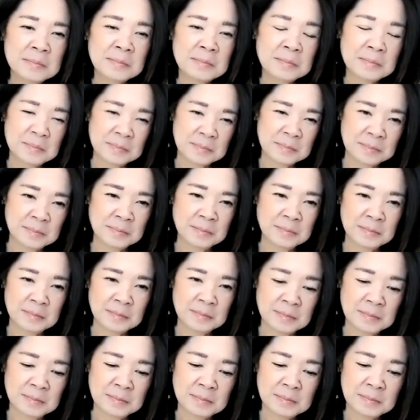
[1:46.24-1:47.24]

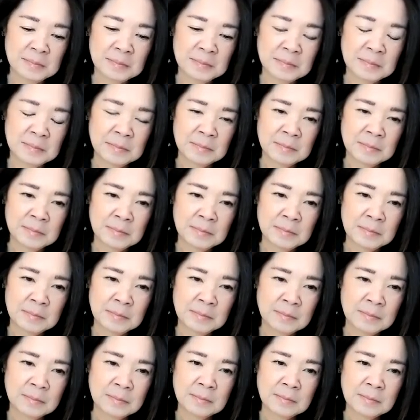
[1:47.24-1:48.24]

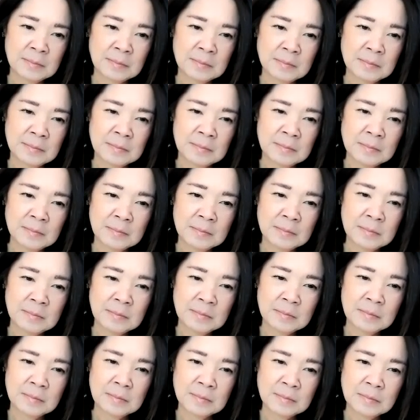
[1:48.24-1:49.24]

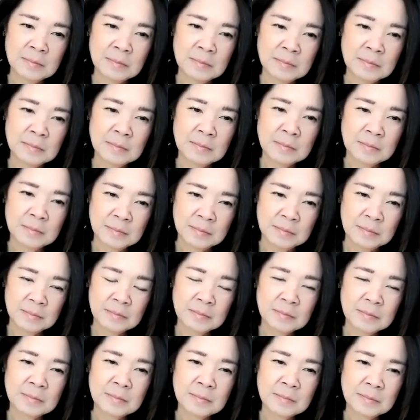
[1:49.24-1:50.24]

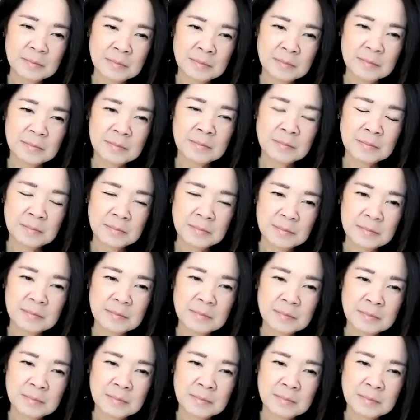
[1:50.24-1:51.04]
No words are spoken by the person on screen.